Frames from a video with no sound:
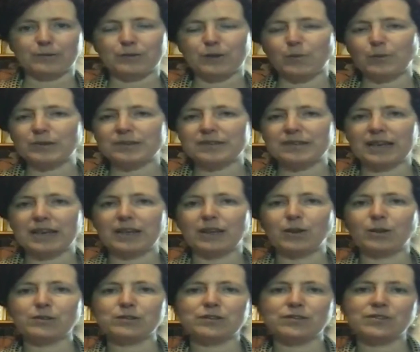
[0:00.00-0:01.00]
So we're seeing
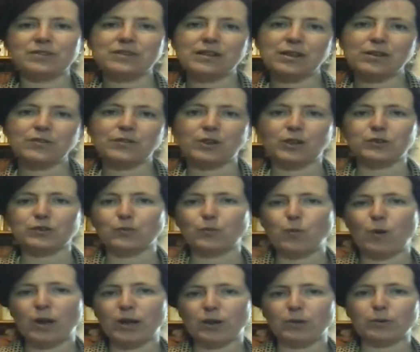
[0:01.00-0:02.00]
lots of silver, lots of
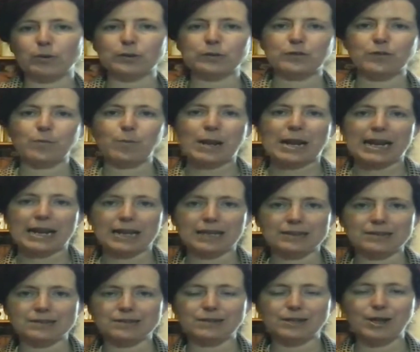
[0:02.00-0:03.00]
white gold, lots of
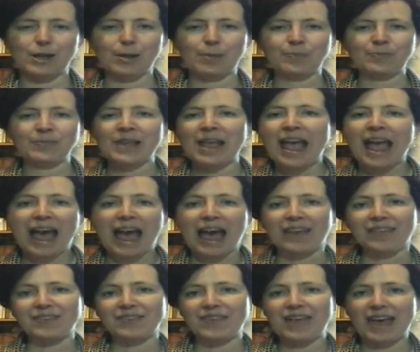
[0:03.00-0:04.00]
platinum,
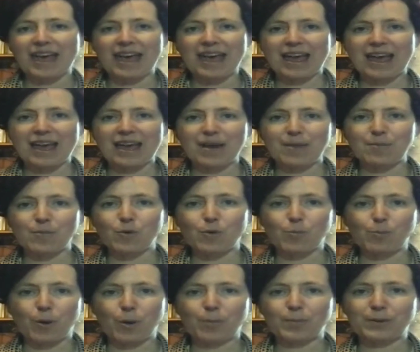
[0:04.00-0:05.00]
and they're more
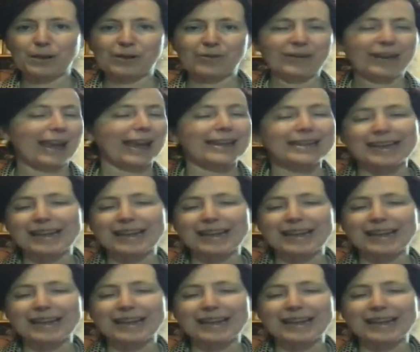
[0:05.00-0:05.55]
popular again.